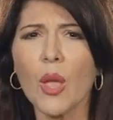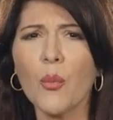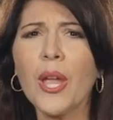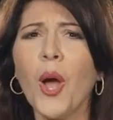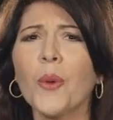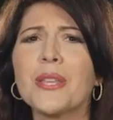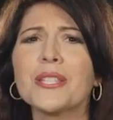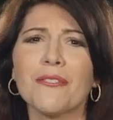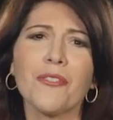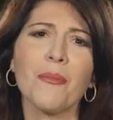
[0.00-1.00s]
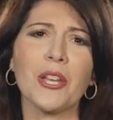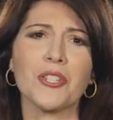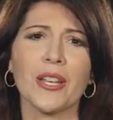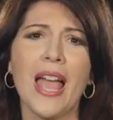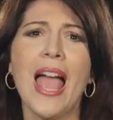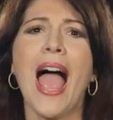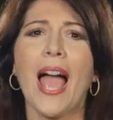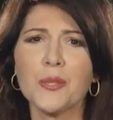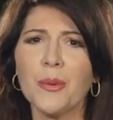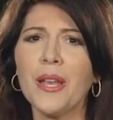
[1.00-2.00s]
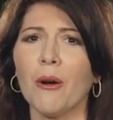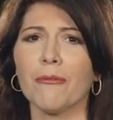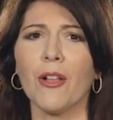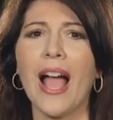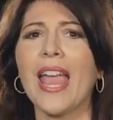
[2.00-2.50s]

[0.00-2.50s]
We hope this information has been helpful,